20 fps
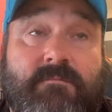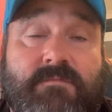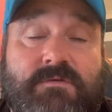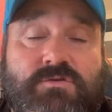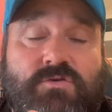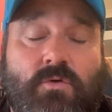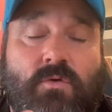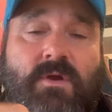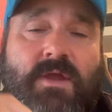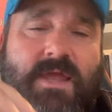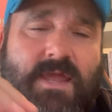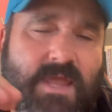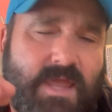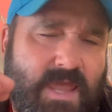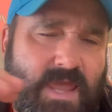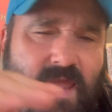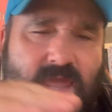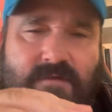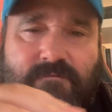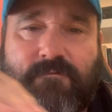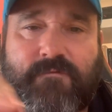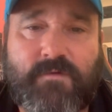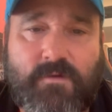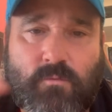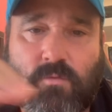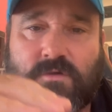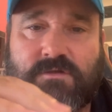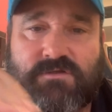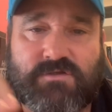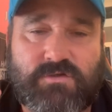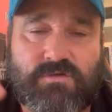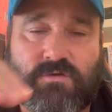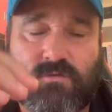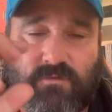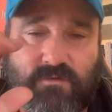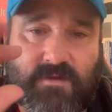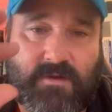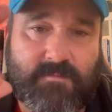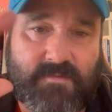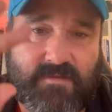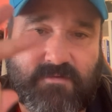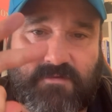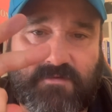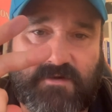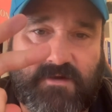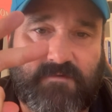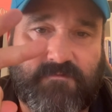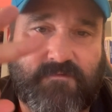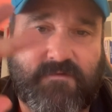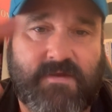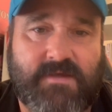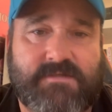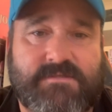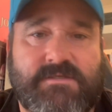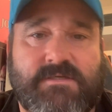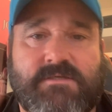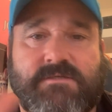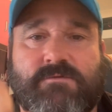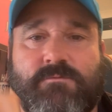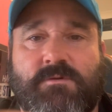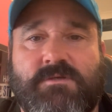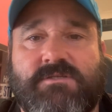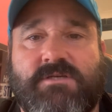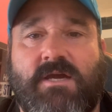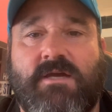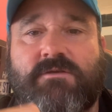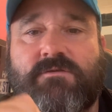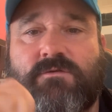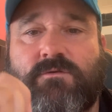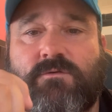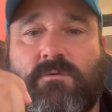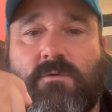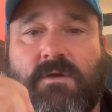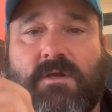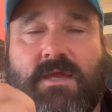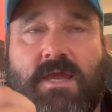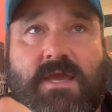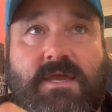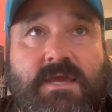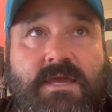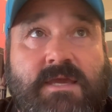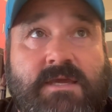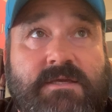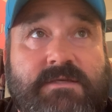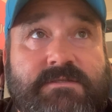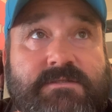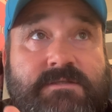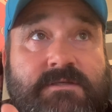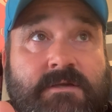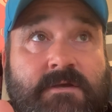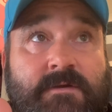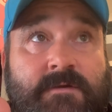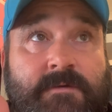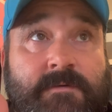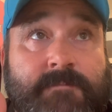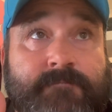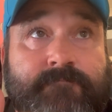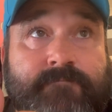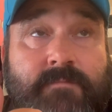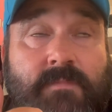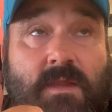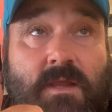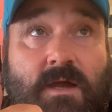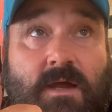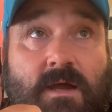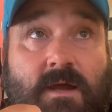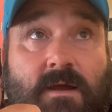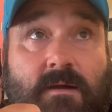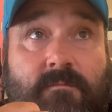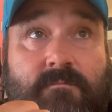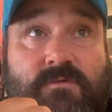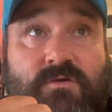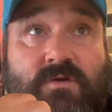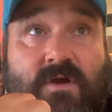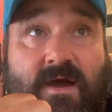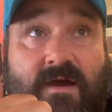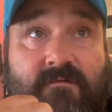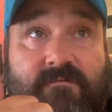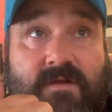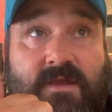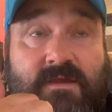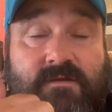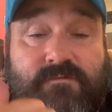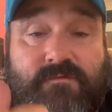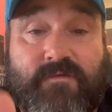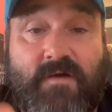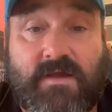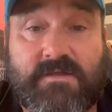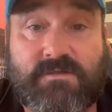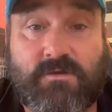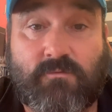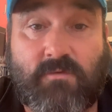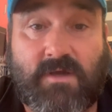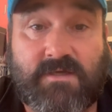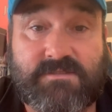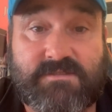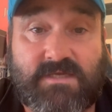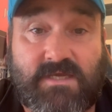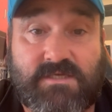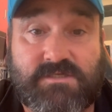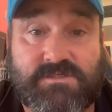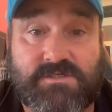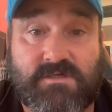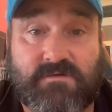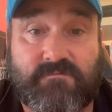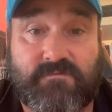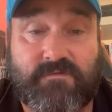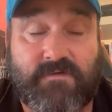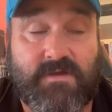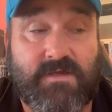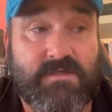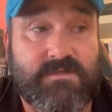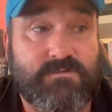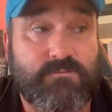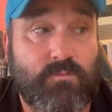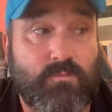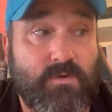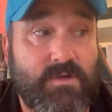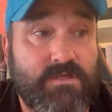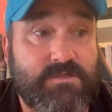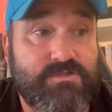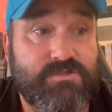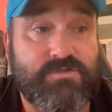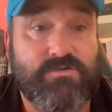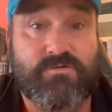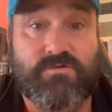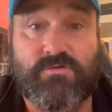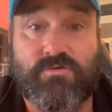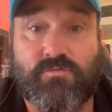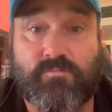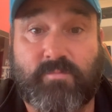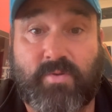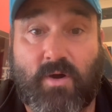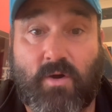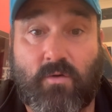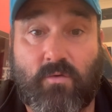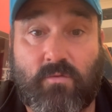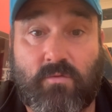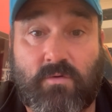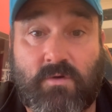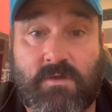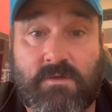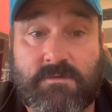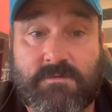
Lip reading: So if you were to do them in three phases, which I do, okay, is you have a factorization phase, which you bowl